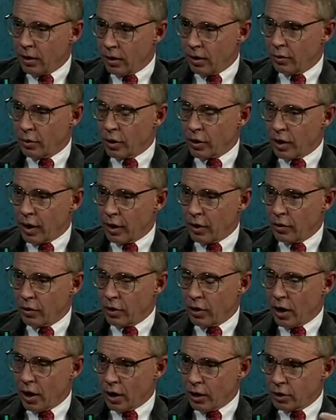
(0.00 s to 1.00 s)
North Idaho
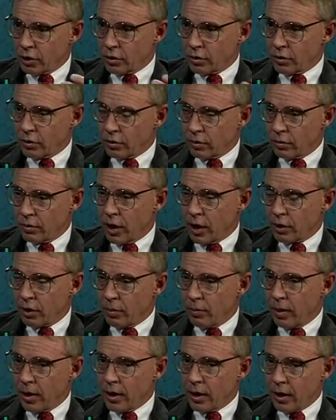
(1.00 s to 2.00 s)
College through Dr.
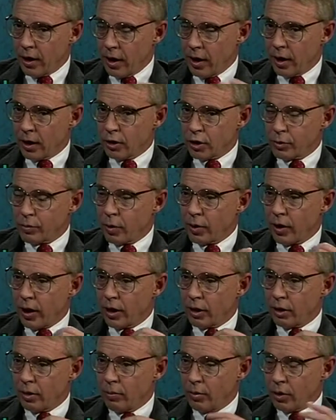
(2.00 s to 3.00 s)
Bennett and the
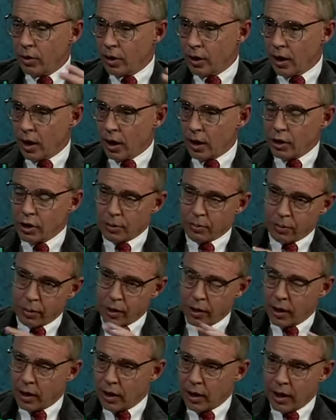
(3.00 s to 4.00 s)
Spokane Community College in
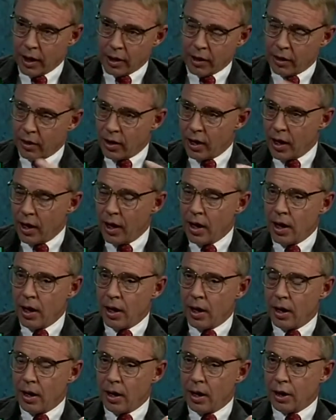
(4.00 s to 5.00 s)
putting together a,
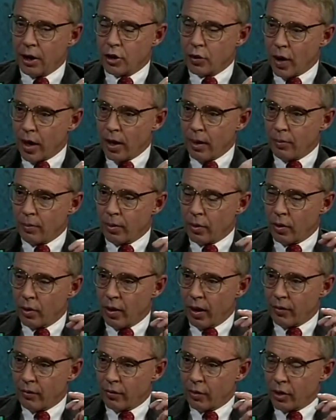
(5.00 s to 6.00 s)
a training
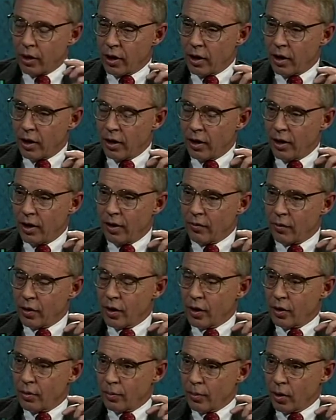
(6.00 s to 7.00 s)
program for their for
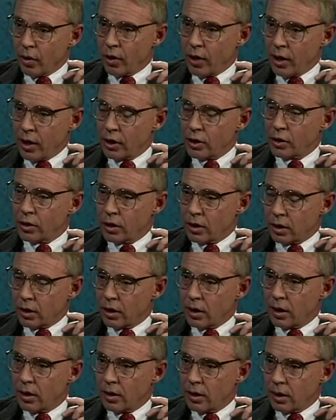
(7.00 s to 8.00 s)
their employees that,
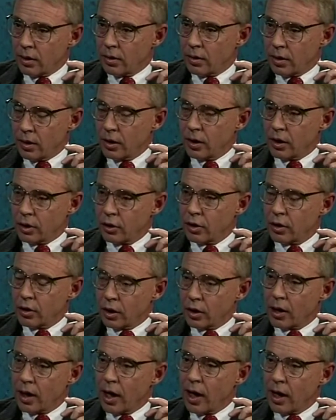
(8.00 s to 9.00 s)
uh, that, that, that turn the
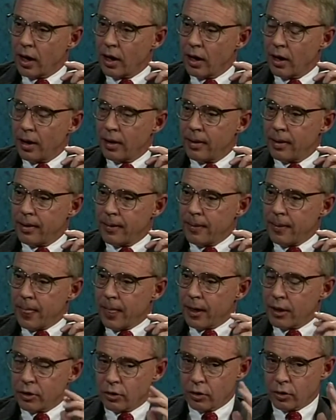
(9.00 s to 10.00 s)
tide.
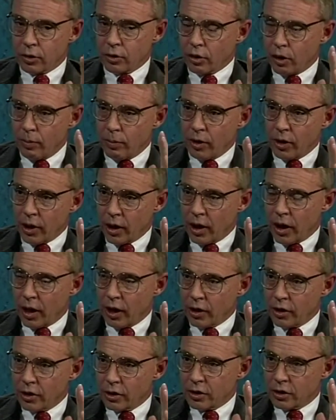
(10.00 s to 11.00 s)
And so those community
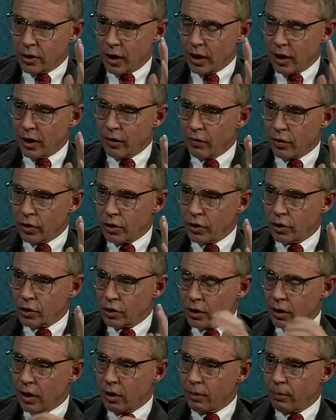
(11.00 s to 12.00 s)
colleges and that level, you
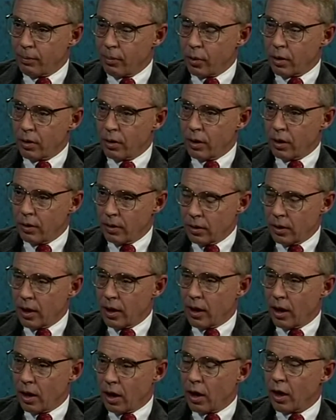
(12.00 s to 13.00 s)
see how important
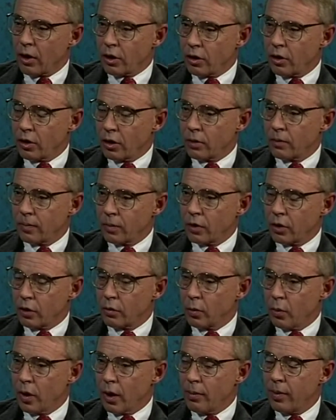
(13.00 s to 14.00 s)
they are to the, to the
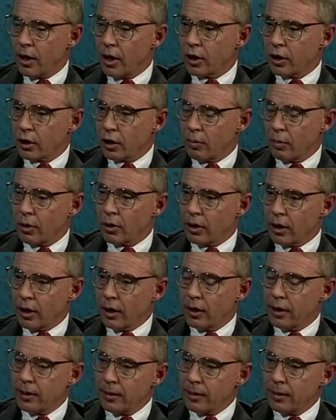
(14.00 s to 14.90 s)
well-being of the community.